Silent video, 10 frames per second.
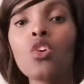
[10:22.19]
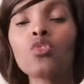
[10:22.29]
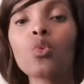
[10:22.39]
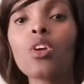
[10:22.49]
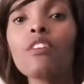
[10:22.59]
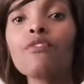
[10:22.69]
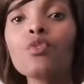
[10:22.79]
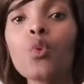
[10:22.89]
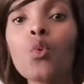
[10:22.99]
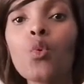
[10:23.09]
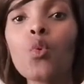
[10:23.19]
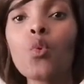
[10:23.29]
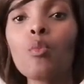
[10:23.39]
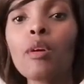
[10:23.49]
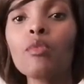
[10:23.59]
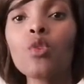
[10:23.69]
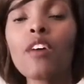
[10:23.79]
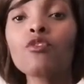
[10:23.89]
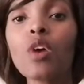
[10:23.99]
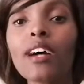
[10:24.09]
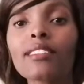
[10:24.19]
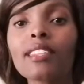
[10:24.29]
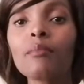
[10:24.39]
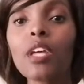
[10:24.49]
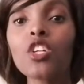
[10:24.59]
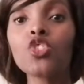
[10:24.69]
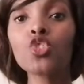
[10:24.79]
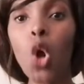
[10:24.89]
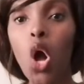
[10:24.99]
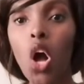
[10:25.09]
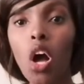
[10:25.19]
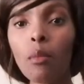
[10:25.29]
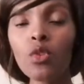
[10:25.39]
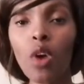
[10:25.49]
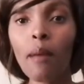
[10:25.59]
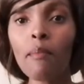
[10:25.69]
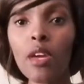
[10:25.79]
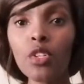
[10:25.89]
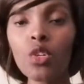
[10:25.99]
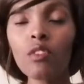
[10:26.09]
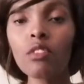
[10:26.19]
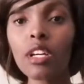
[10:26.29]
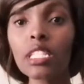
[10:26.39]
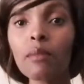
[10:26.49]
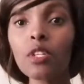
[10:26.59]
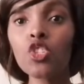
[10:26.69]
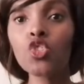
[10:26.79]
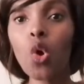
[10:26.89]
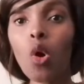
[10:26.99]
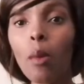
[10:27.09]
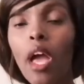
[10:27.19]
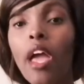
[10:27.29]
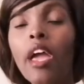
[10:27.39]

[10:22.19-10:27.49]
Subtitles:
So if maybe you have to accept a job, you are married, you have to accept a job